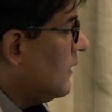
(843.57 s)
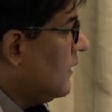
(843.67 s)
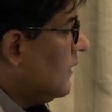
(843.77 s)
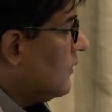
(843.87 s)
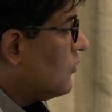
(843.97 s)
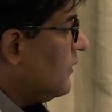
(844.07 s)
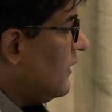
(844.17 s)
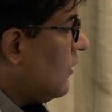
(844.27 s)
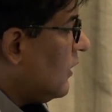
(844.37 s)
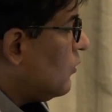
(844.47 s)
So we will
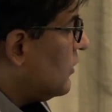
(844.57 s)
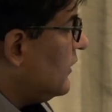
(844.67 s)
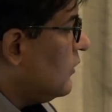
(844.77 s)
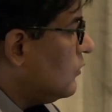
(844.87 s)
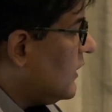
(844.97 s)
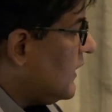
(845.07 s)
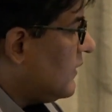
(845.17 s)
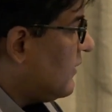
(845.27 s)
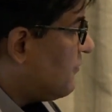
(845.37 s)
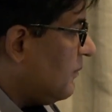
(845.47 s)
not go into the
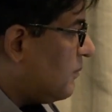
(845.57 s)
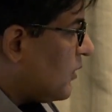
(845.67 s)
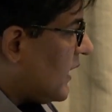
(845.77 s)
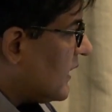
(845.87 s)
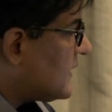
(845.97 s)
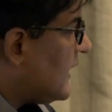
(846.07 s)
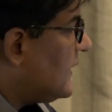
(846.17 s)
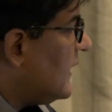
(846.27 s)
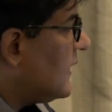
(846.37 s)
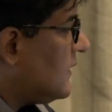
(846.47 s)
different products. I
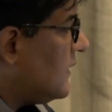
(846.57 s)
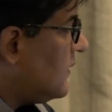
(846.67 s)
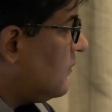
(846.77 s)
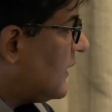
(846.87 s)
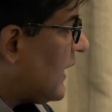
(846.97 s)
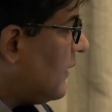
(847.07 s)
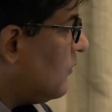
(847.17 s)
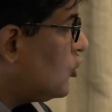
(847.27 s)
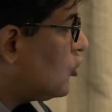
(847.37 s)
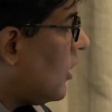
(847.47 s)
think time
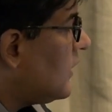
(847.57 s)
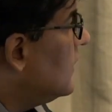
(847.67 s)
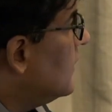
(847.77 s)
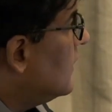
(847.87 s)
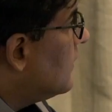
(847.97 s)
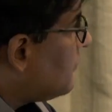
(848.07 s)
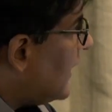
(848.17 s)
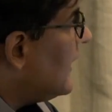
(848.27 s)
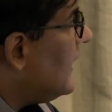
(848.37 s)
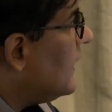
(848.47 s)
is short.
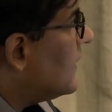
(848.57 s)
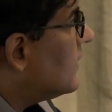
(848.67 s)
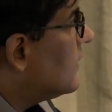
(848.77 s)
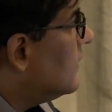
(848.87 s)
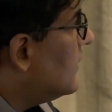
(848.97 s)
Finally, the